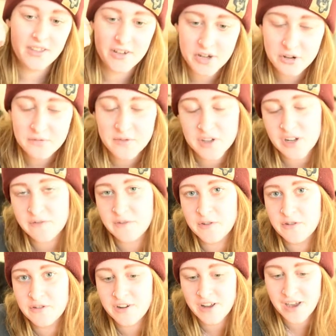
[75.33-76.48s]
they're known for their
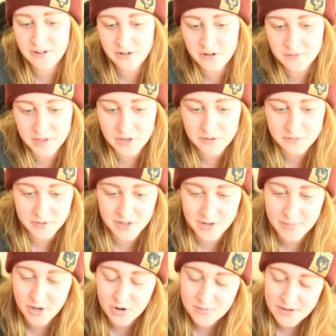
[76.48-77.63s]
food. I don't know if they're known for their
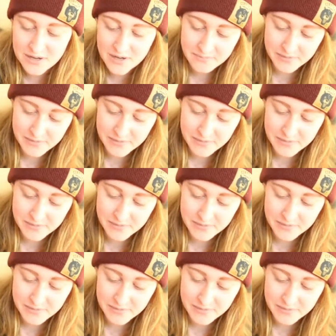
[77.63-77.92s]
boba,